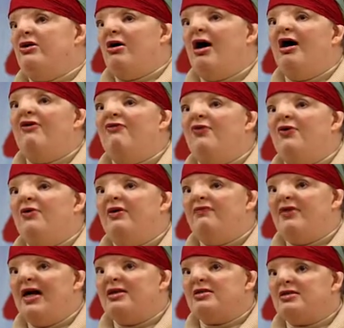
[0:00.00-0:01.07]
your iPhone
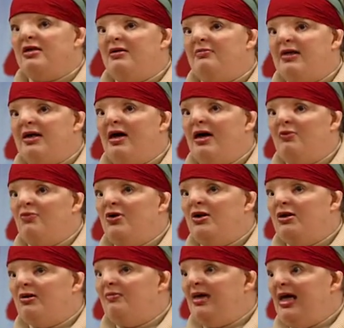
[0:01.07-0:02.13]
if that's going to become
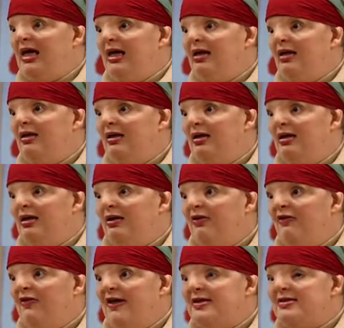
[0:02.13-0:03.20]
one of the main
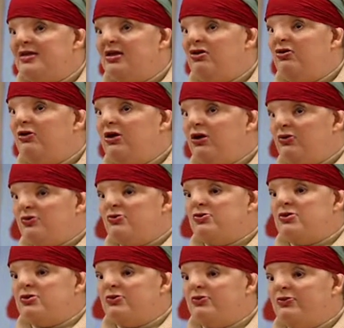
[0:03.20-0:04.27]
things that you
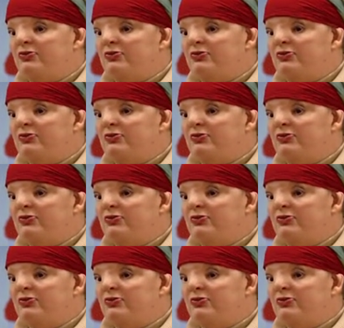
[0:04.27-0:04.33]
use.